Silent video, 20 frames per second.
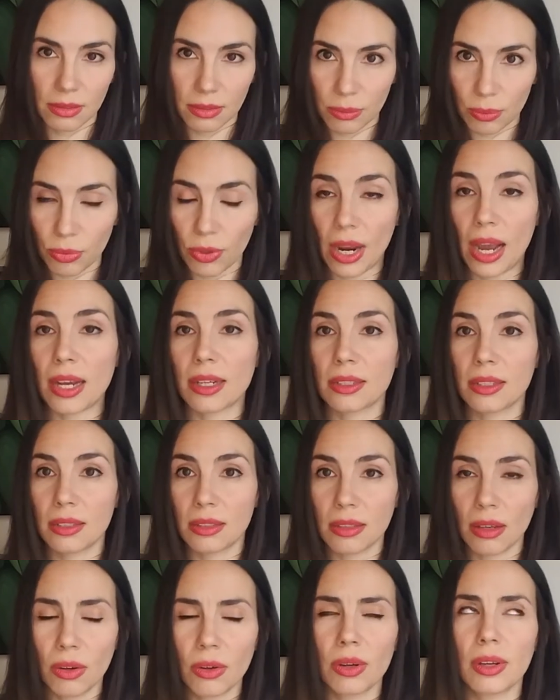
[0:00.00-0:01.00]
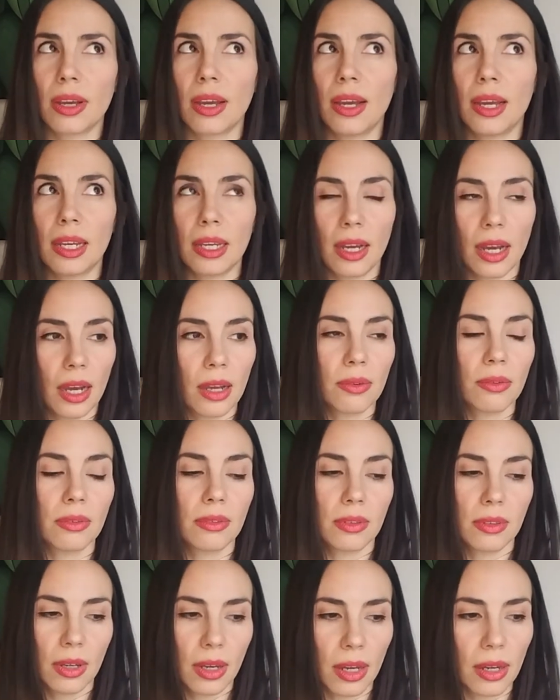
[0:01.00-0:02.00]
practice, okay,
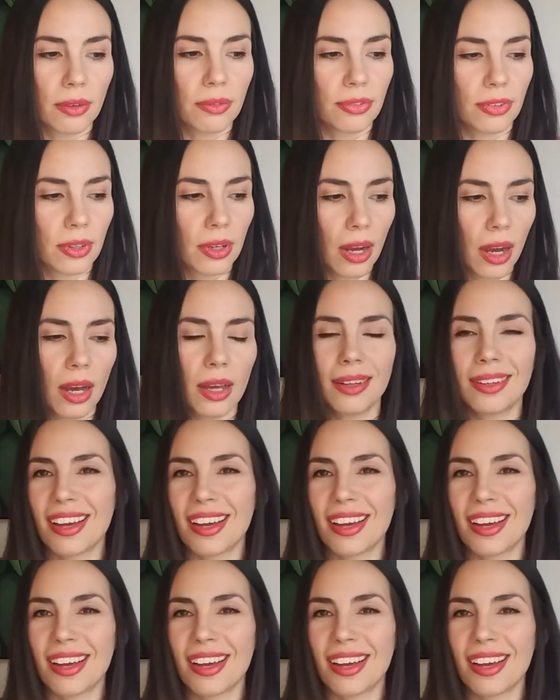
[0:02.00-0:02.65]
I forgot.